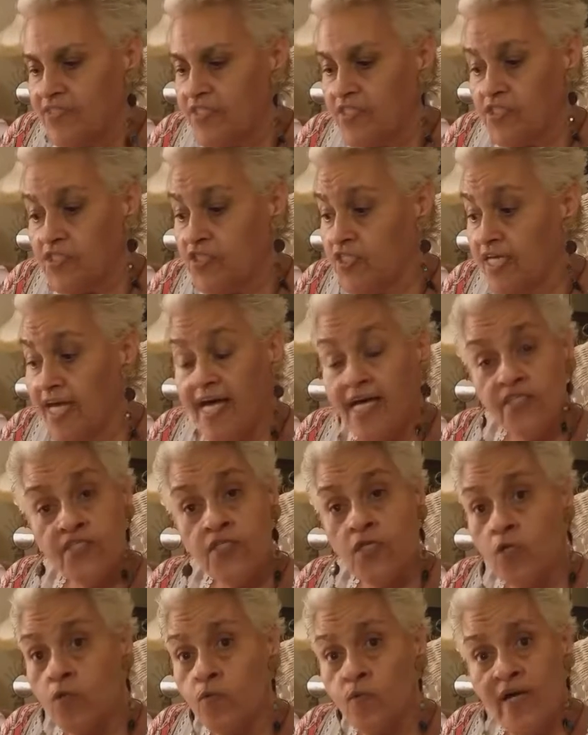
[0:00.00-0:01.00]
that she had
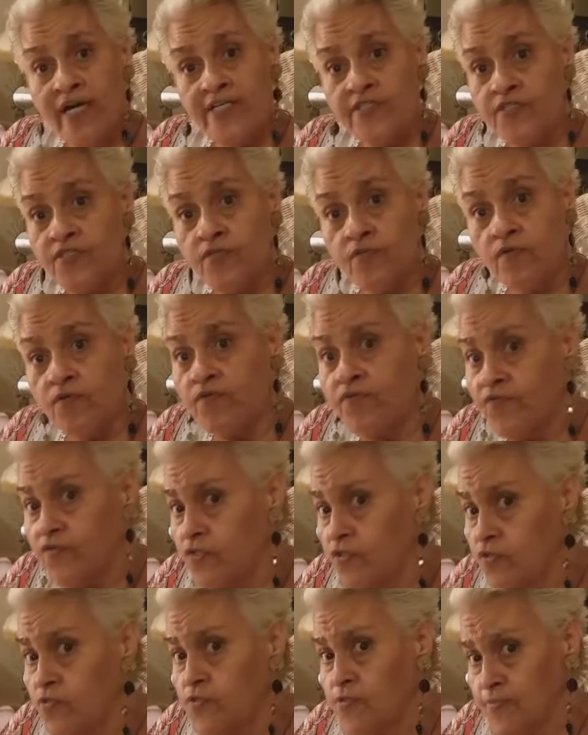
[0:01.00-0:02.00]
no right to
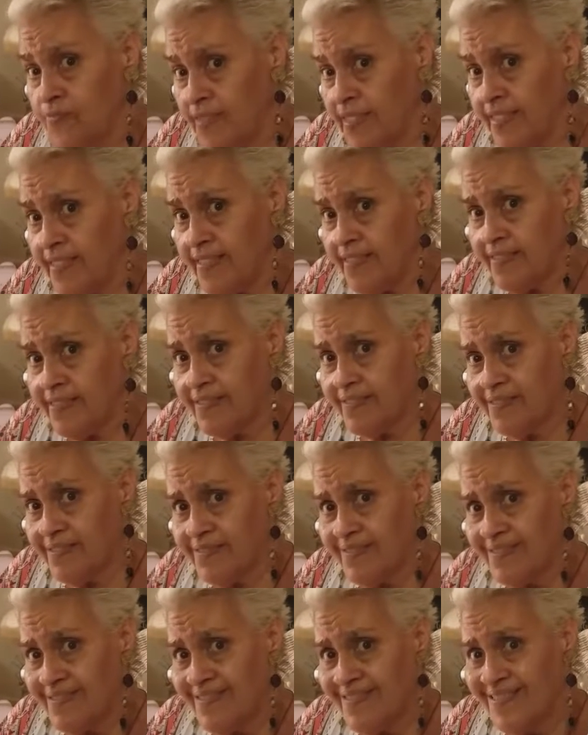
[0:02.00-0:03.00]
refuse me
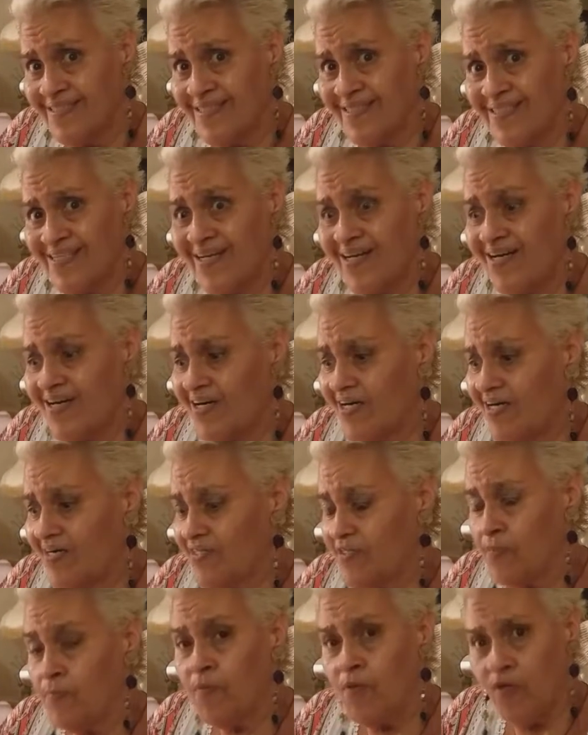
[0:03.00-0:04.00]
an
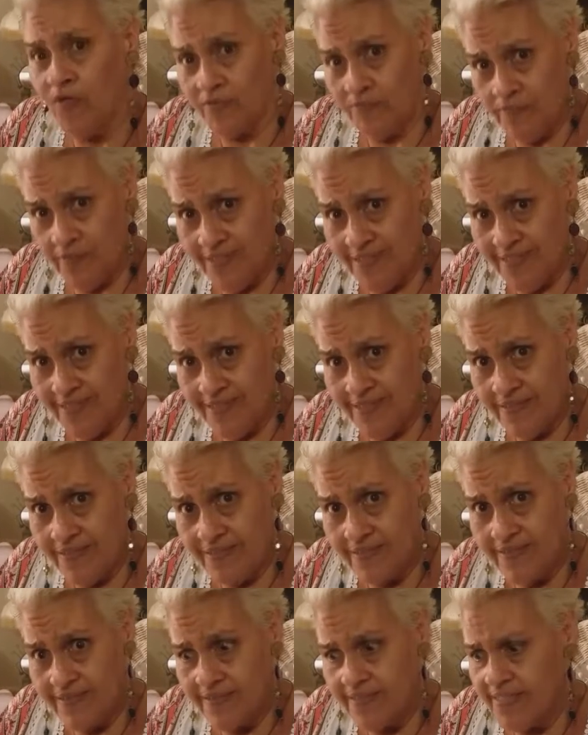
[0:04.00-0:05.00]
appointment,
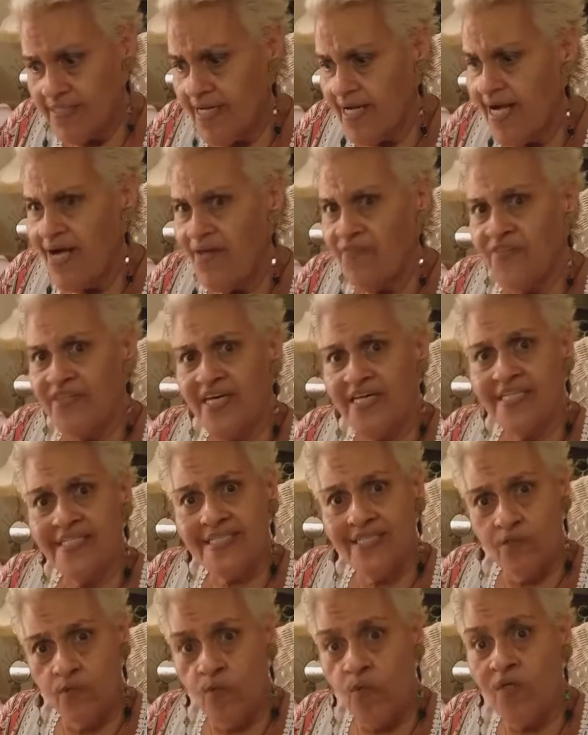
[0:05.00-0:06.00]
that
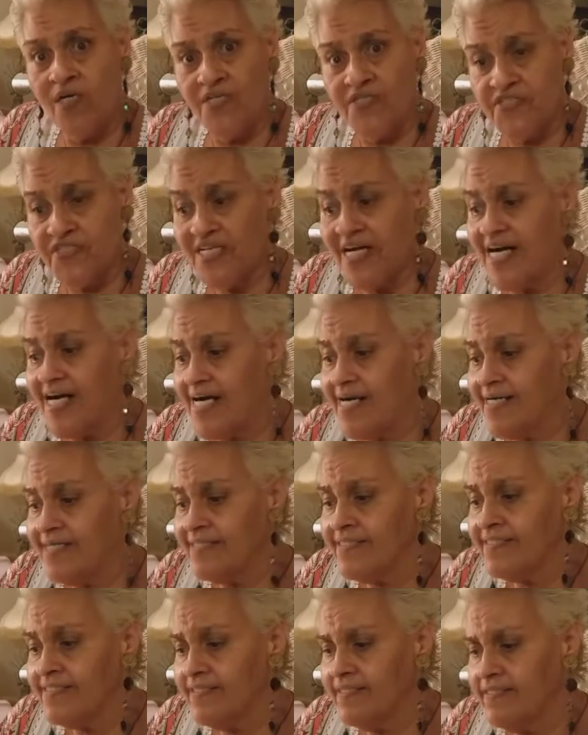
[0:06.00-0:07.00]
it was
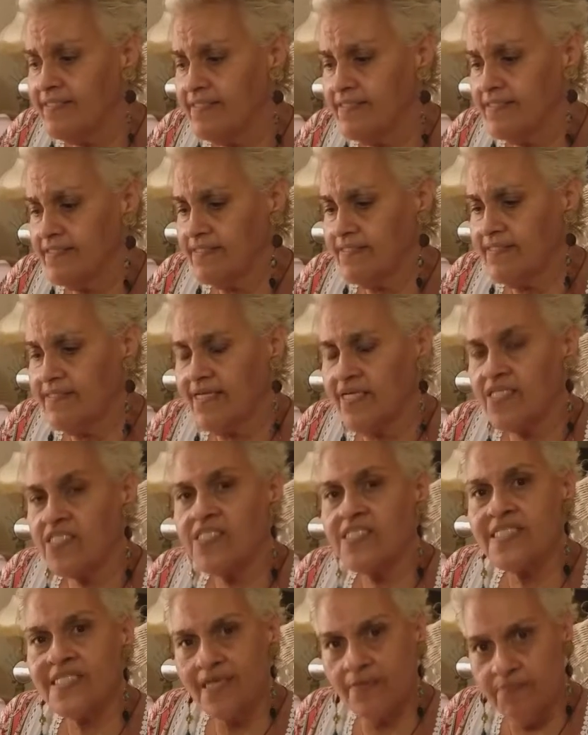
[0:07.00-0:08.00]

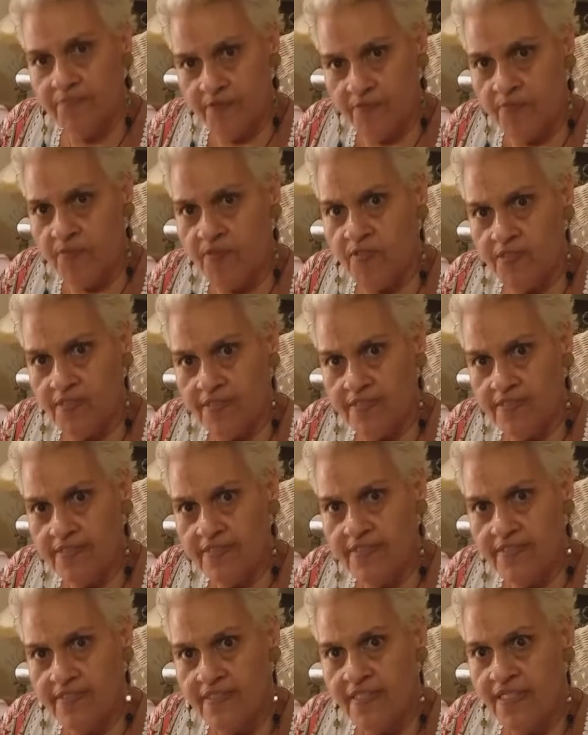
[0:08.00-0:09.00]
unacceptable
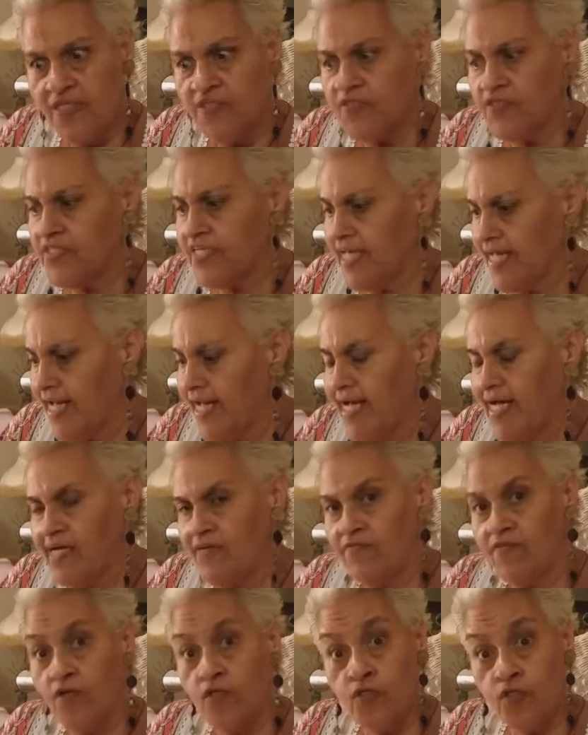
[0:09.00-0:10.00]
to
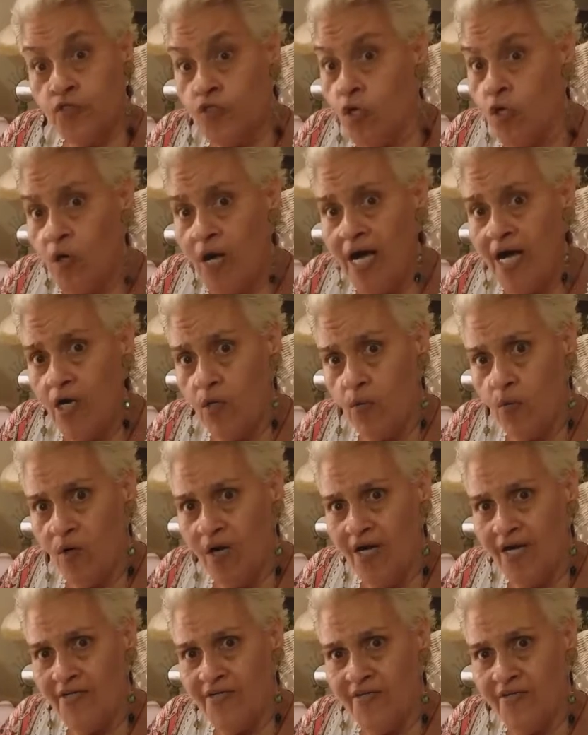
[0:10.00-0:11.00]
have no hot
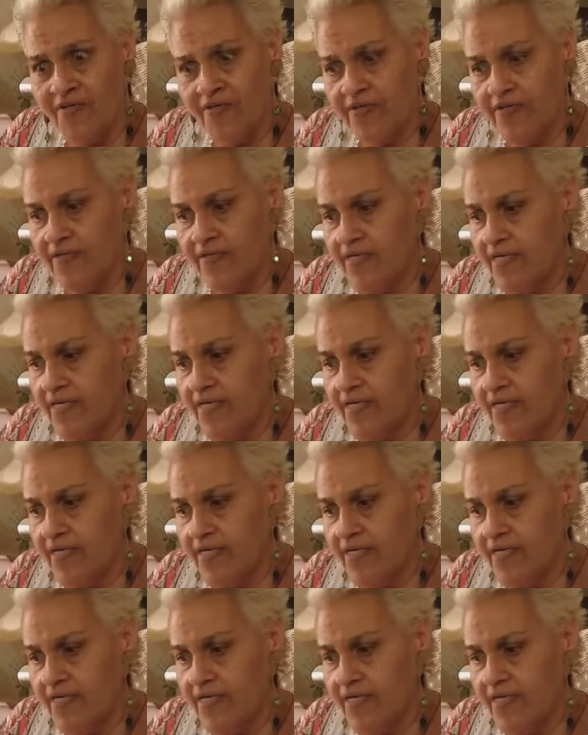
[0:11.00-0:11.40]
water,